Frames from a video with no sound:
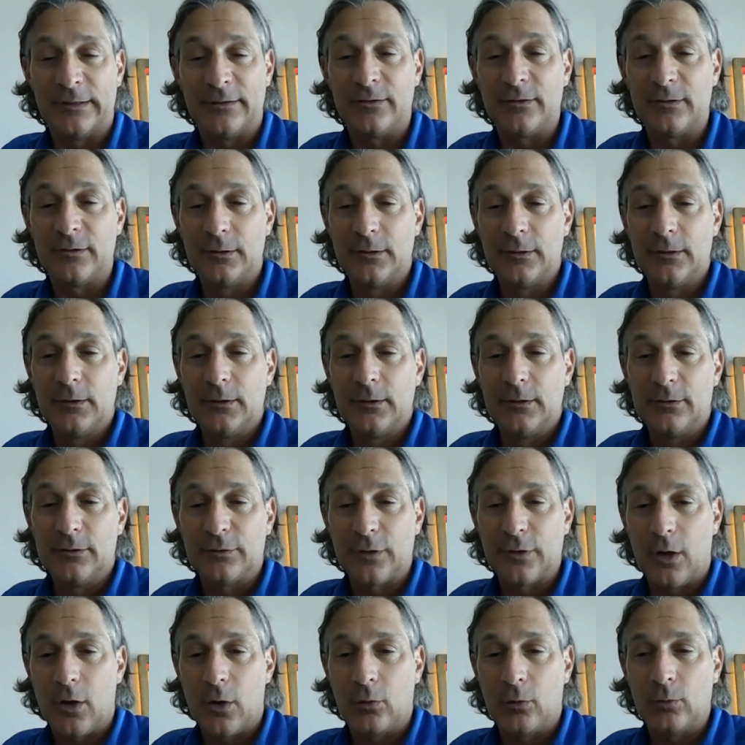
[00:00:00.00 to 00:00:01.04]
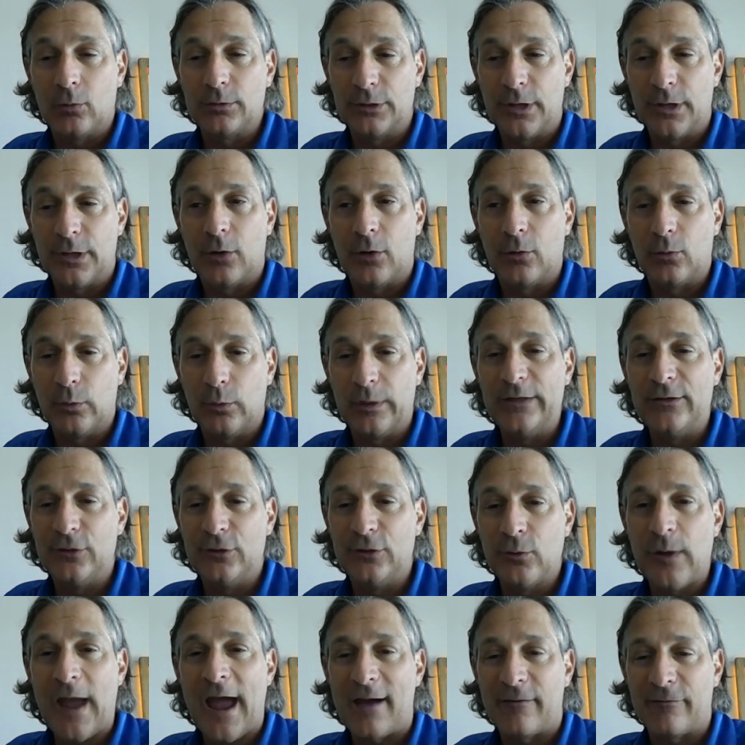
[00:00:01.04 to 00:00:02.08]
countries. So, you know,
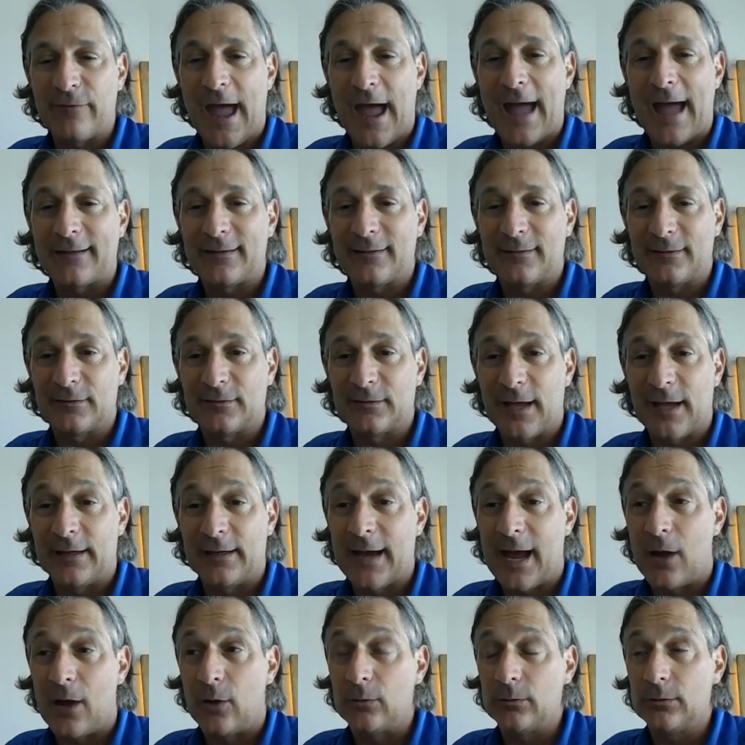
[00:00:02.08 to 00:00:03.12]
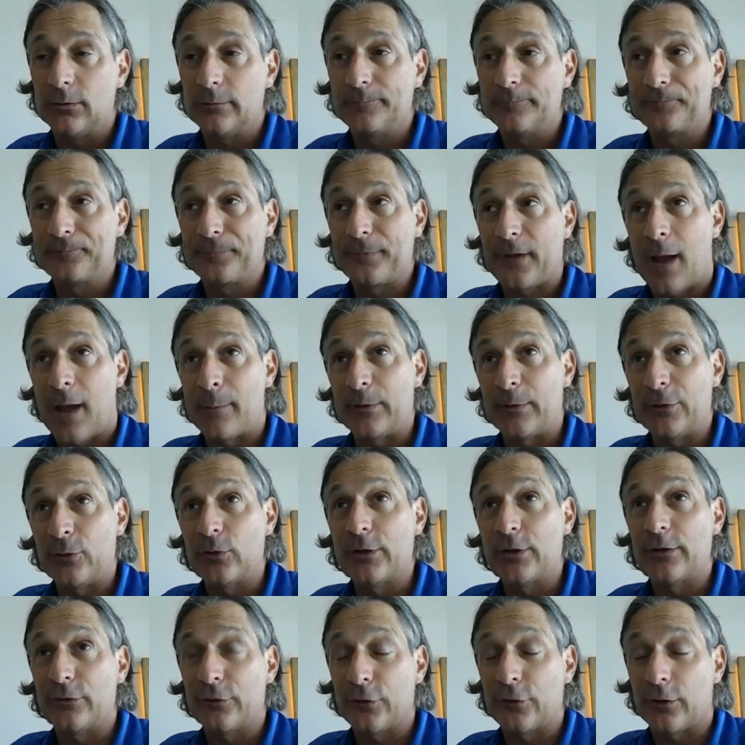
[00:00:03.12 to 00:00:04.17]
we do have that to say. Now, I'm
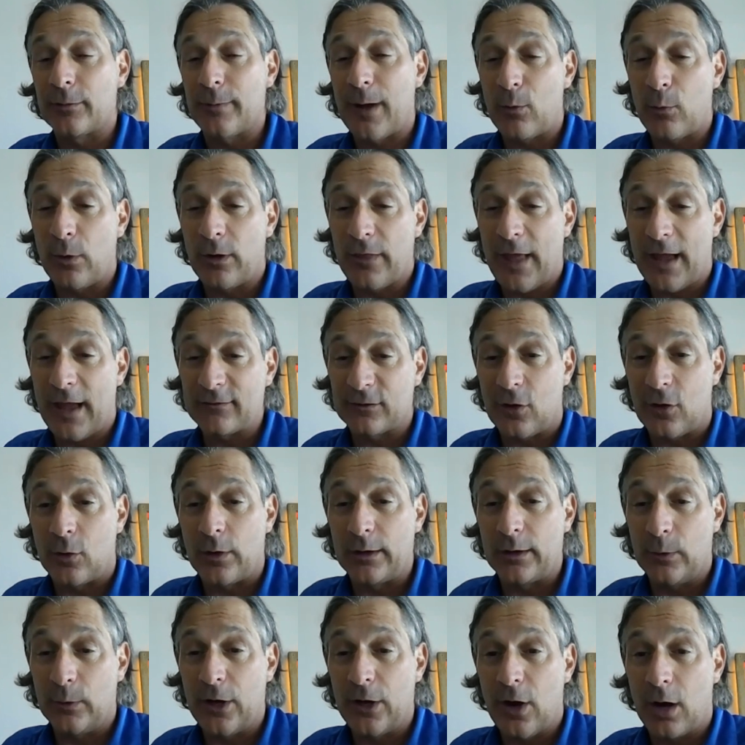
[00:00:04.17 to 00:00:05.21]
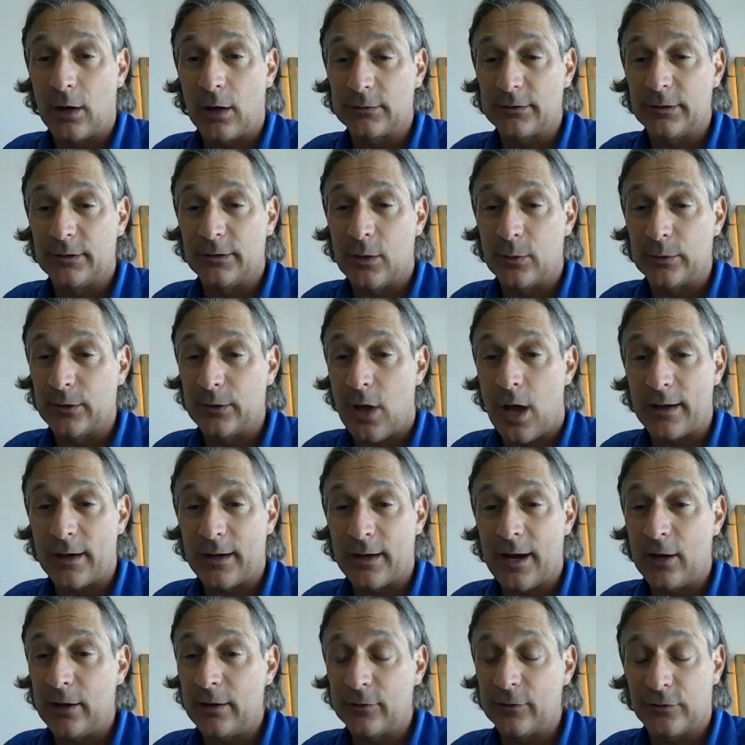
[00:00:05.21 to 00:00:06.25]
a little concerned about where that's going. We are, you know, in a
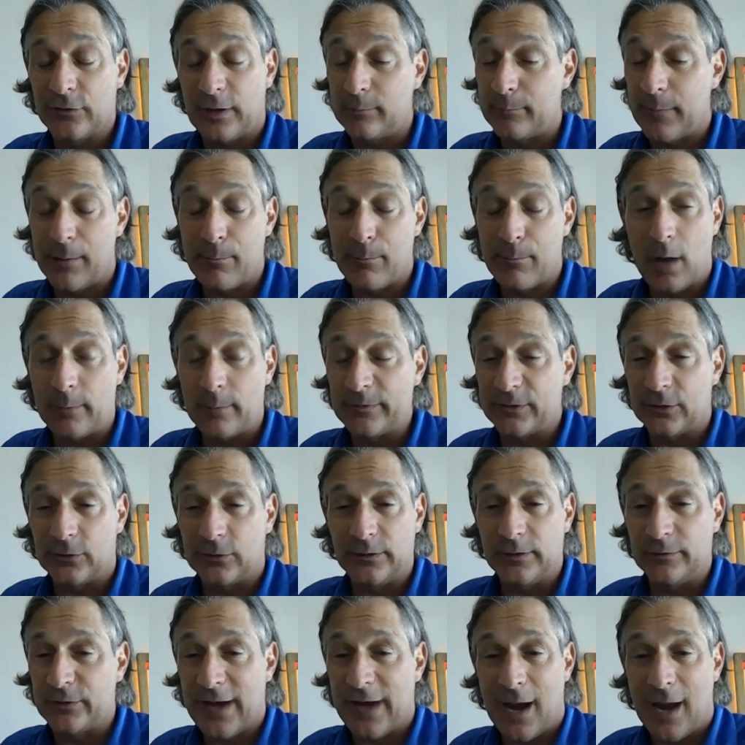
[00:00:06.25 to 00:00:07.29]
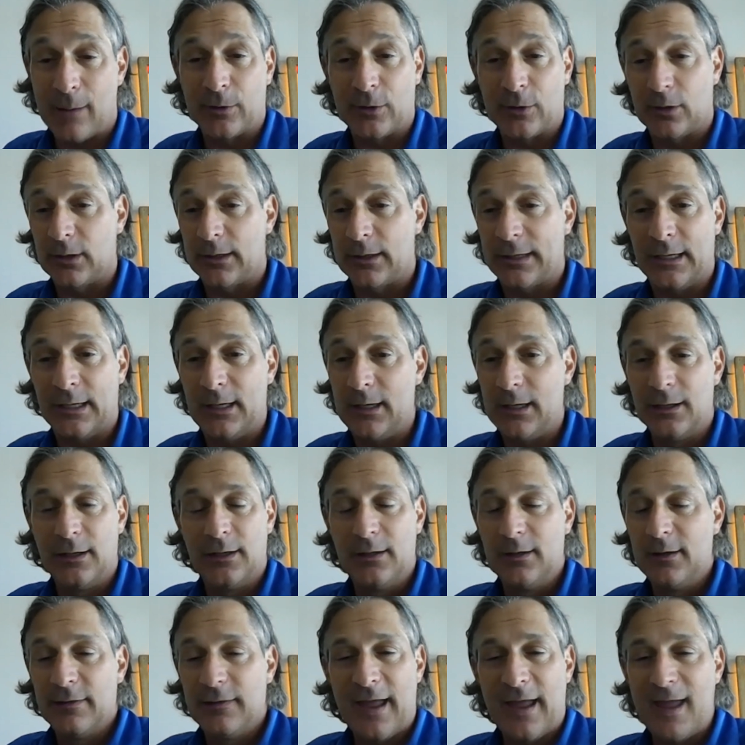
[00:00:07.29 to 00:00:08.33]
lot of areas, like my mom still lives in
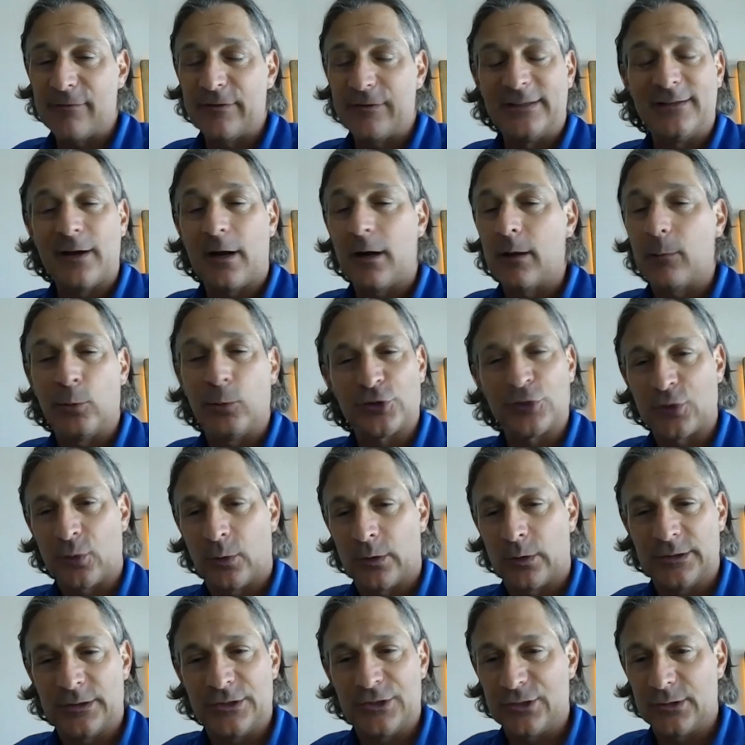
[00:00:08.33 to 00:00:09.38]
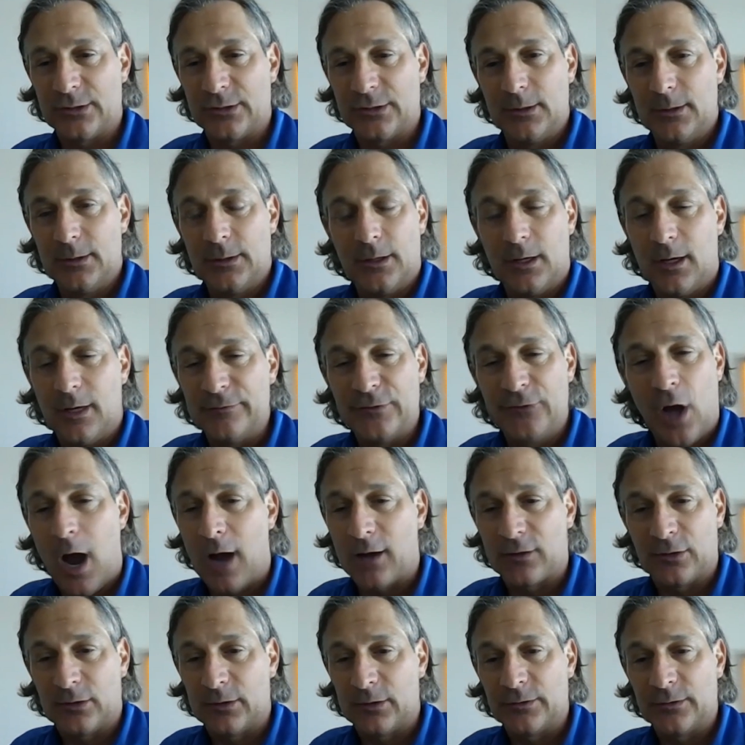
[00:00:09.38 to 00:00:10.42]
Albuquerque, they have a terrible shortage of
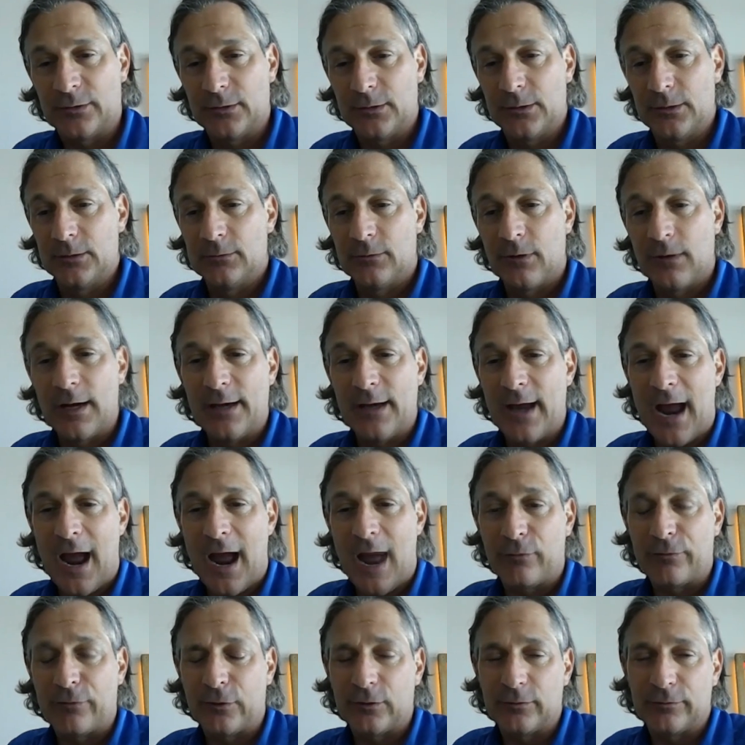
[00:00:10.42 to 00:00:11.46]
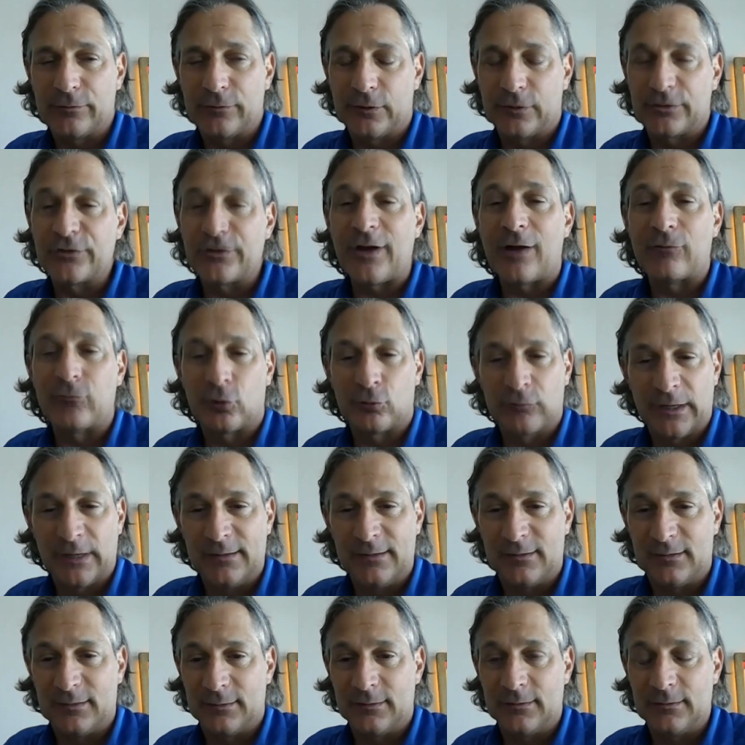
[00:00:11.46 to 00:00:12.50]
doctors right now for, for several
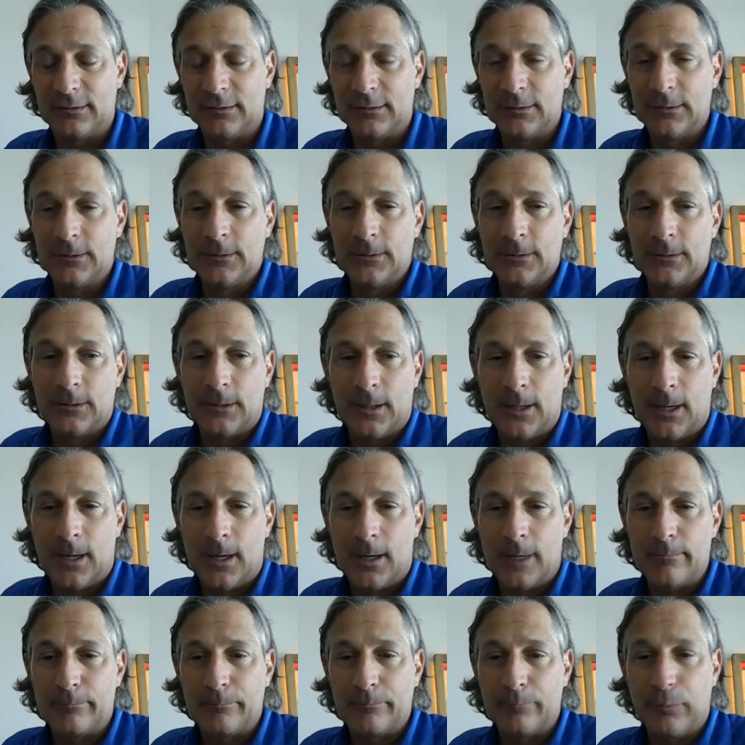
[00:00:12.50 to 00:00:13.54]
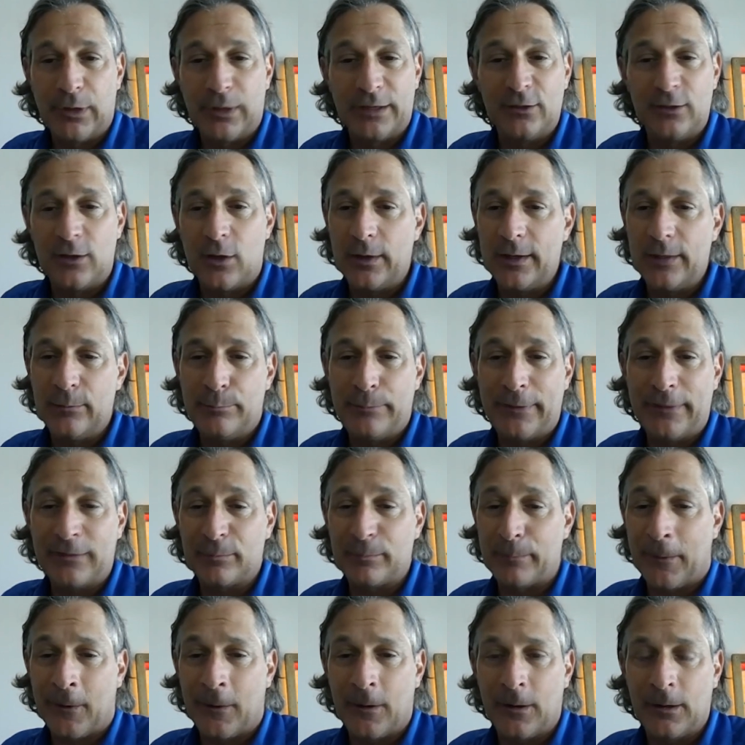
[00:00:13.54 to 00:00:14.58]
reasons. Um, but, you know, in
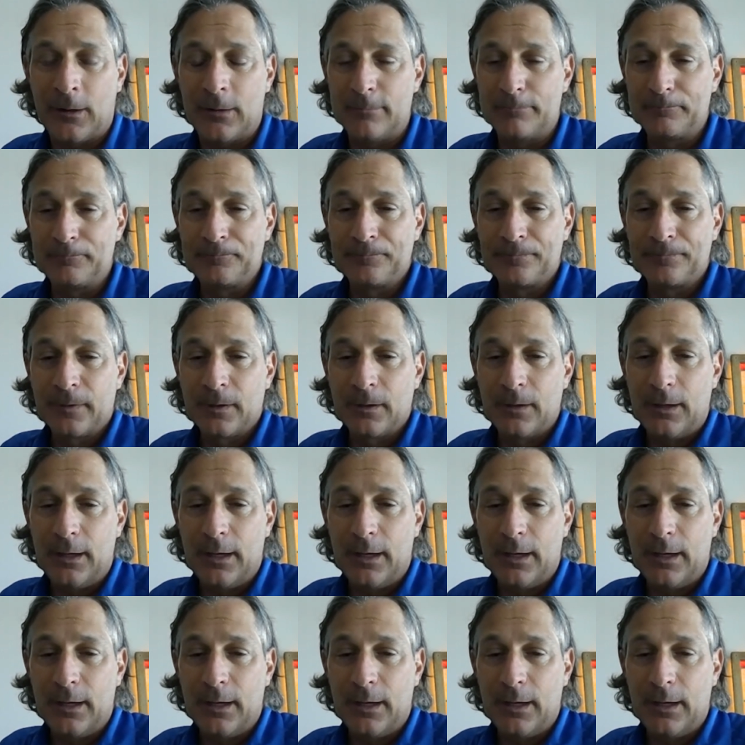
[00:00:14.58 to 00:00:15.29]
Pittsburgh,